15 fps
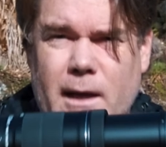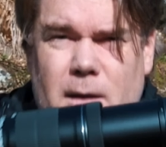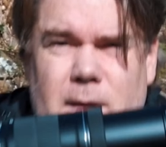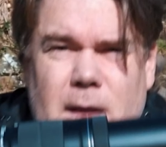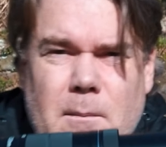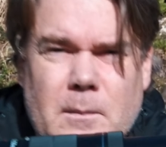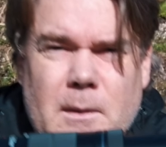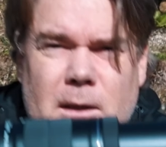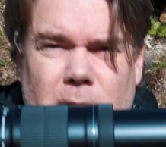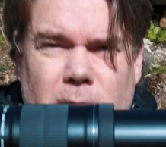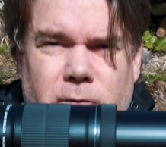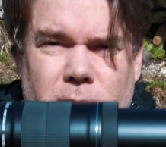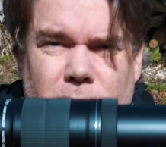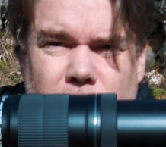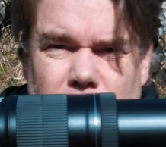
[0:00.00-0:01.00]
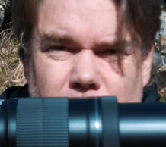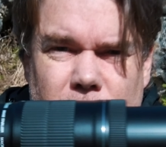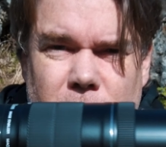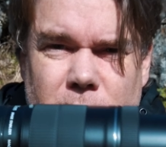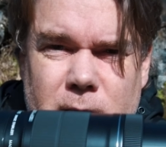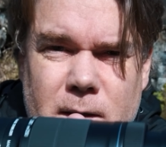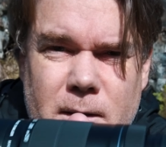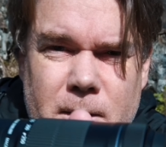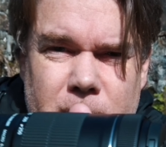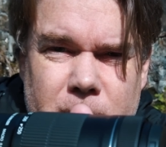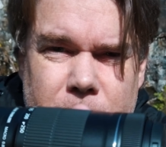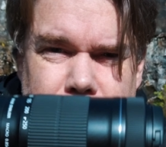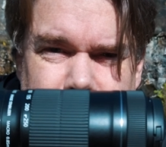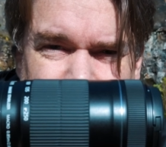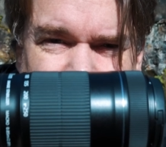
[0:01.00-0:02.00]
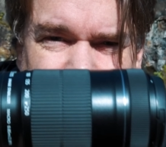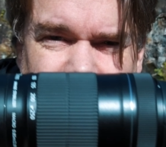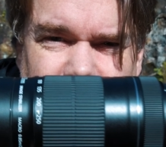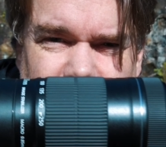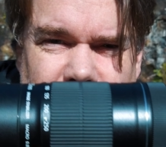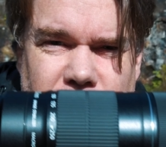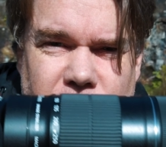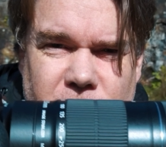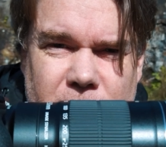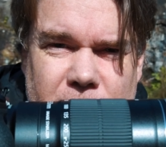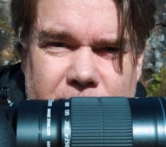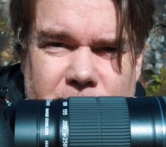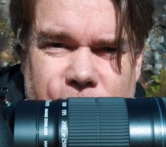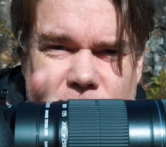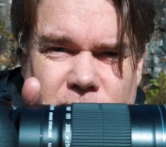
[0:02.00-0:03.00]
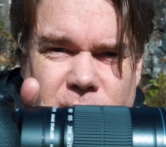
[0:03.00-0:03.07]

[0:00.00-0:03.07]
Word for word: Now come a bit closer, look, look, look. So this is the lens,